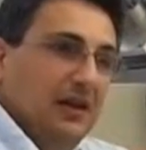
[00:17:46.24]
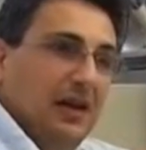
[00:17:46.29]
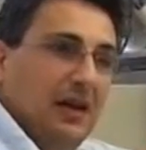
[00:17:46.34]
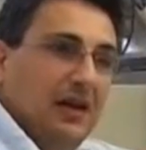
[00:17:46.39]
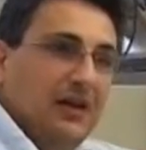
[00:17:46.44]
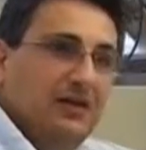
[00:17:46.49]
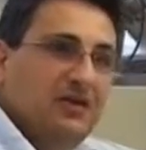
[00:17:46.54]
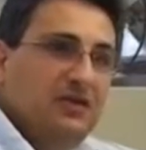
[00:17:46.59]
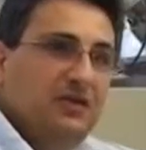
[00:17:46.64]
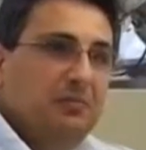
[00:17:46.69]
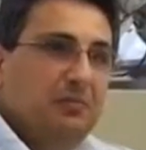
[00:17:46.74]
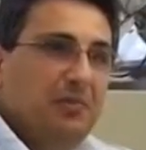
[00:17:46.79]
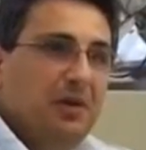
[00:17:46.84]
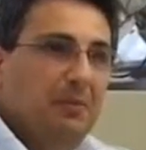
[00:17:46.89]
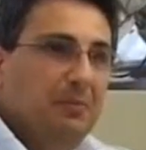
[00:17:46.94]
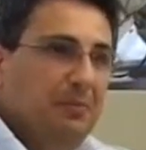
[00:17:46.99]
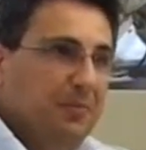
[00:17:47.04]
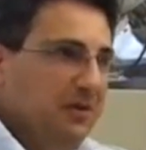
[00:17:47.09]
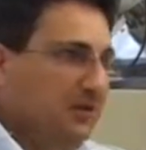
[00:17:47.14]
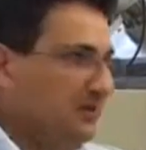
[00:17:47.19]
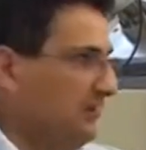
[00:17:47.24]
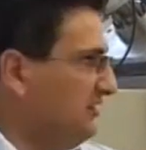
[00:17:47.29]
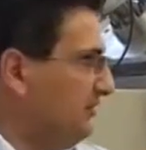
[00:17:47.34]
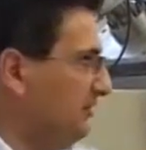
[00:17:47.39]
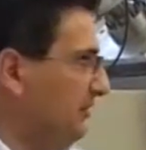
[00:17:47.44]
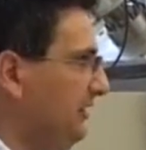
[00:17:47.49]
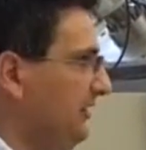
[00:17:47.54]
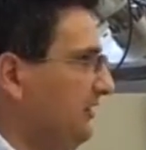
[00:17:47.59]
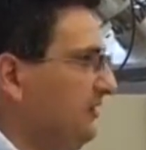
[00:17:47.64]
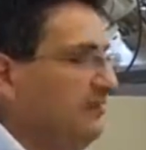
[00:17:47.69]
large pumping
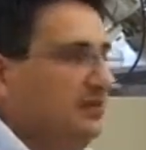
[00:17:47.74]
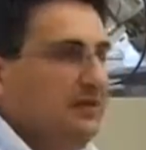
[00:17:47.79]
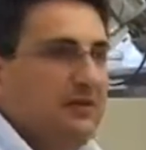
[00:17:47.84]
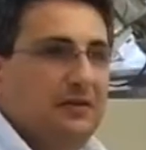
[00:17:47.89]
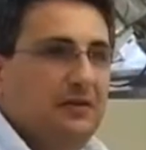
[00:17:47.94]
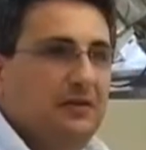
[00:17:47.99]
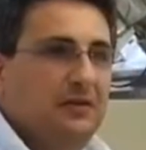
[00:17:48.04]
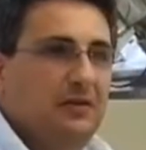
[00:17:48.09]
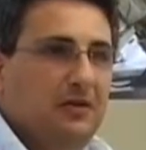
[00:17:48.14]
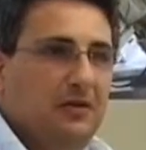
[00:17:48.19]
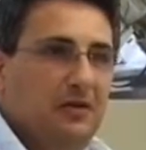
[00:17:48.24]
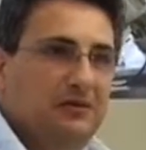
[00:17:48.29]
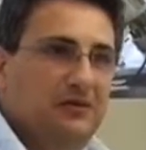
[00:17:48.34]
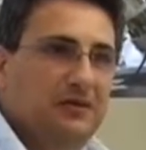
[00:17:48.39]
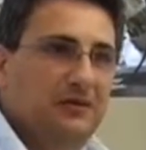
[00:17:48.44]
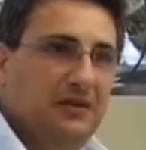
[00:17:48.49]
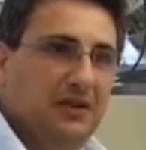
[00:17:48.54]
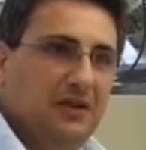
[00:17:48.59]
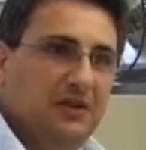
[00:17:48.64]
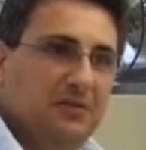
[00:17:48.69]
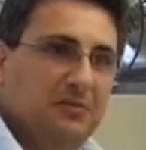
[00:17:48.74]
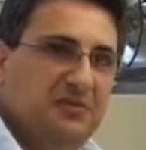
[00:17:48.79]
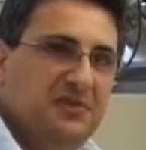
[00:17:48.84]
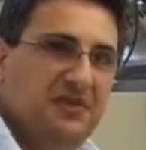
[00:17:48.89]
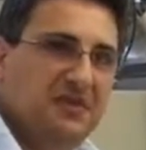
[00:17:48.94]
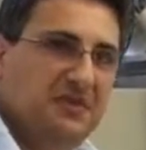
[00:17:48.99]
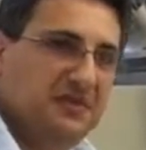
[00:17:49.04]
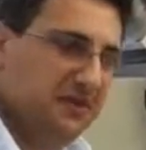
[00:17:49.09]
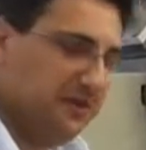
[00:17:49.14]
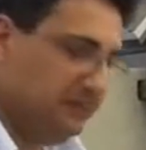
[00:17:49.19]
speed of the vacuum
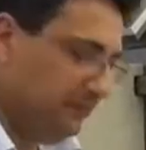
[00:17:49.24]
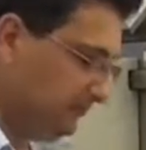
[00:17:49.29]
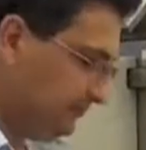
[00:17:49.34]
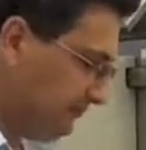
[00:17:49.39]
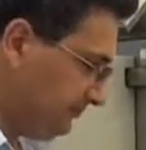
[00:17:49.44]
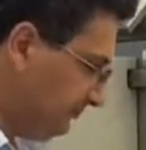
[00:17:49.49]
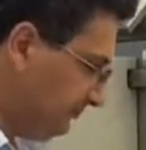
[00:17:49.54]
system.